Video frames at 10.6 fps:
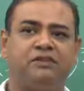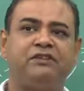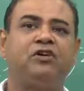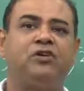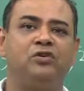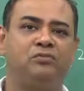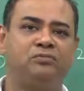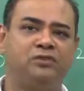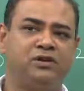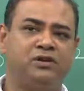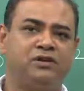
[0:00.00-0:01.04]
free
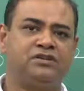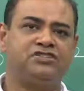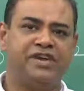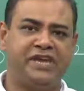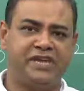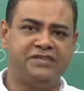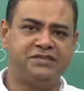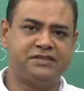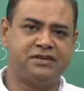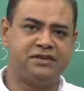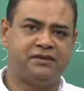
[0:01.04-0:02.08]
volume
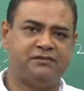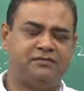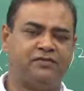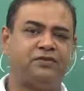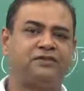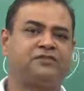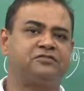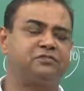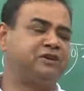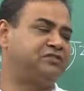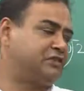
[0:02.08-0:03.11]
change for the
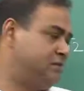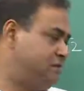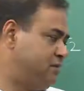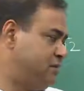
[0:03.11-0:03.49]
transformation.